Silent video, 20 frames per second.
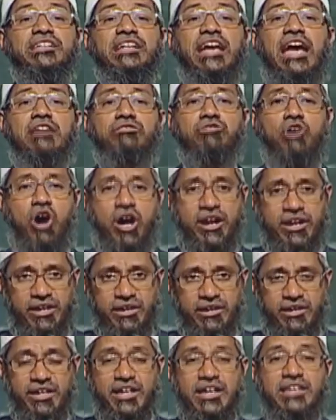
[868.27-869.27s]
she gets the
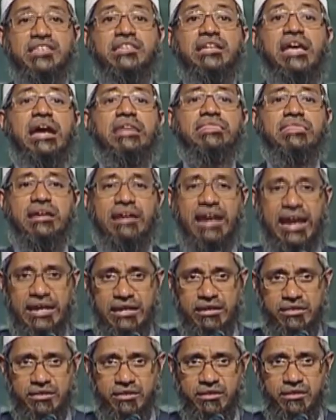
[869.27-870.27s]
honor. She gets the
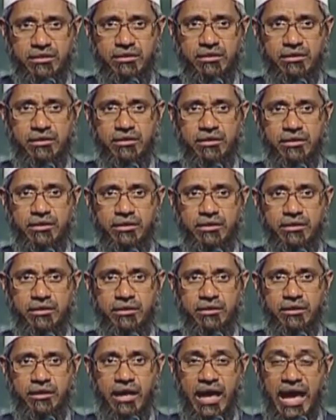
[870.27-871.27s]
rights.
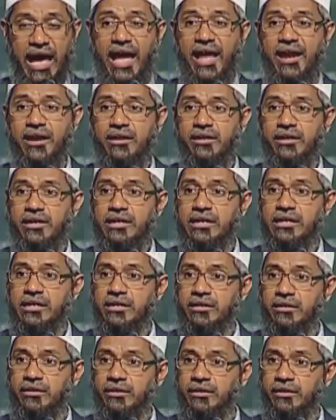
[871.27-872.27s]
And
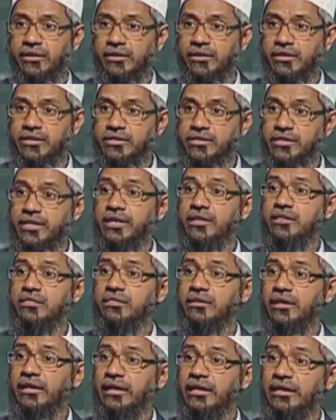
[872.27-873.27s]

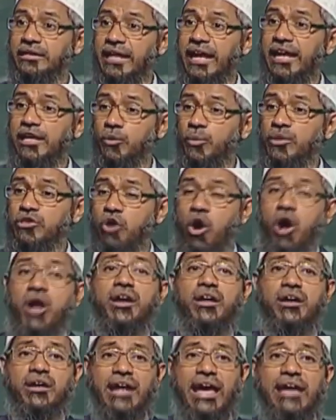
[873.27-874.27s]
she's dealt with
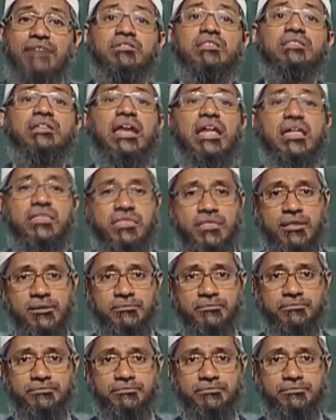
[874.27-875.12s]
honor and with grace.